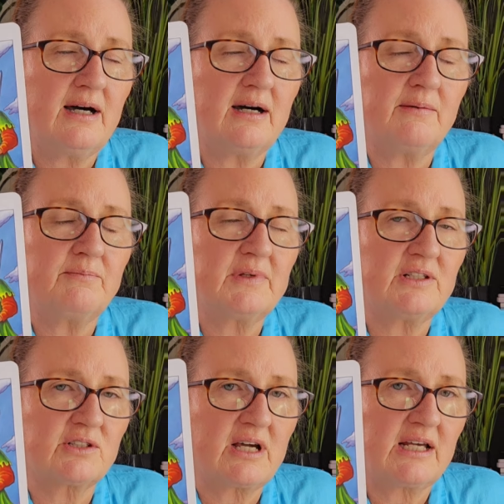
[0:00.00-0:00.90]

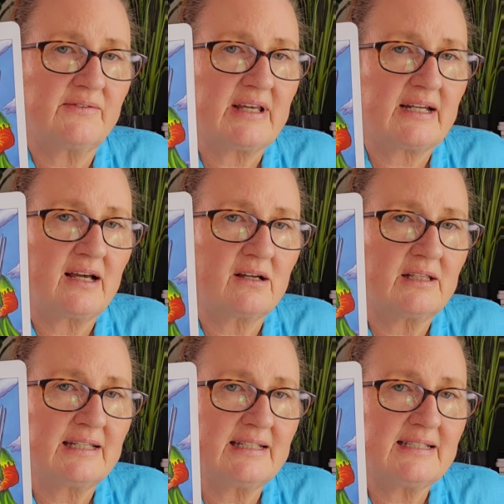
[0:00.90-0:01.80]
It's kind of that
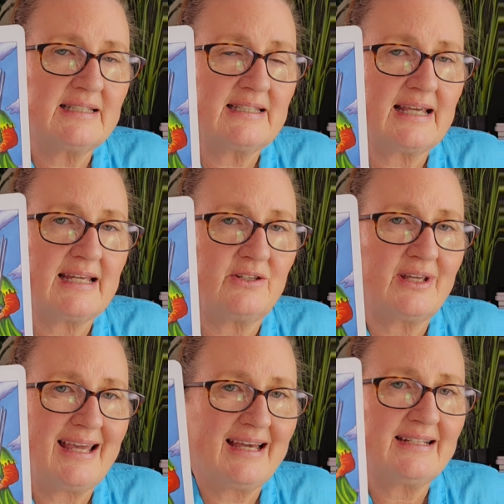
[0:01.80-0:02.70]
ugliness, and you
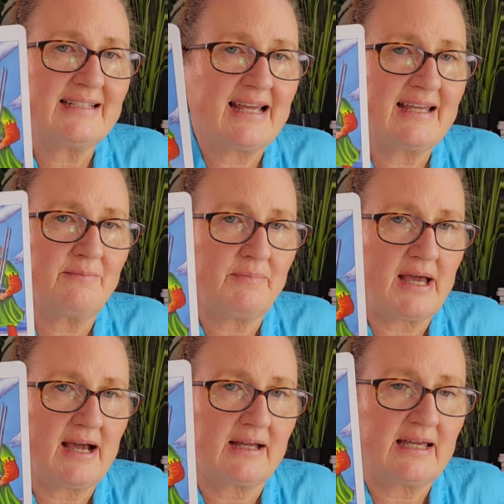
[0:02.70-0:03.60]
can't take it back.